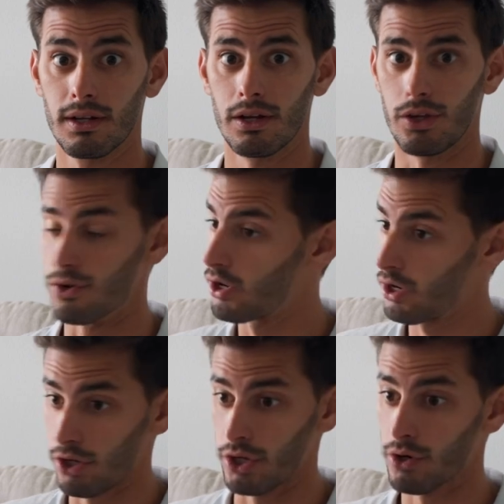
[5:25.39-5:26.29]

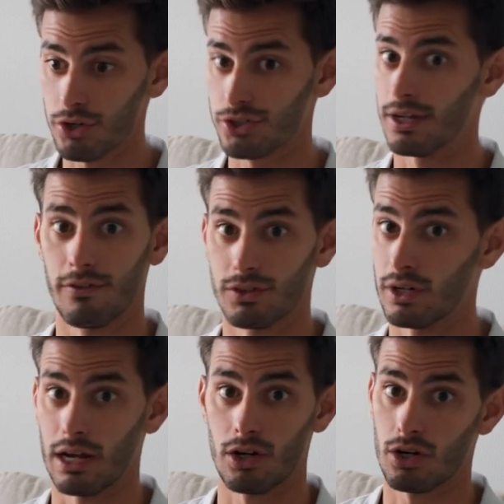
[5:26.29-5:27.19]
Your stuff is
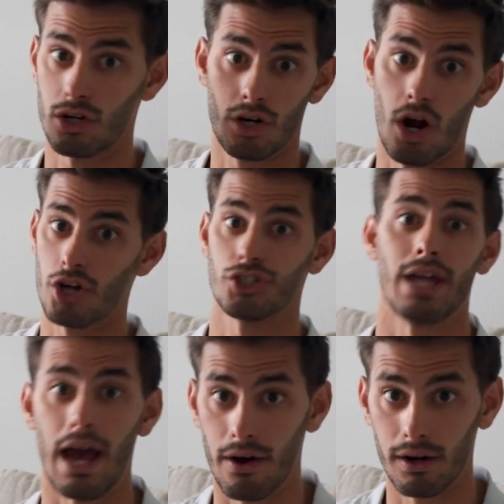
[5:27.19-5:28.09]
gonna crash
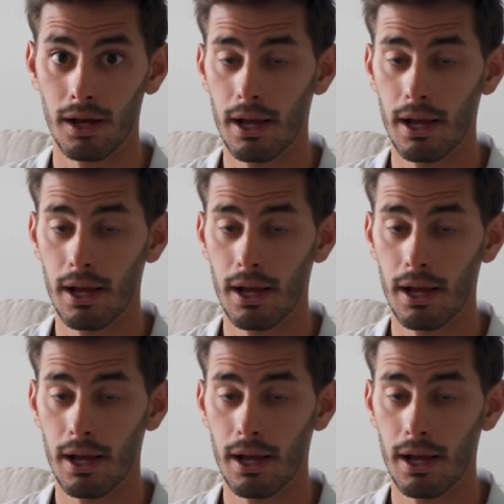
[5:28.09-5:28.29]
down.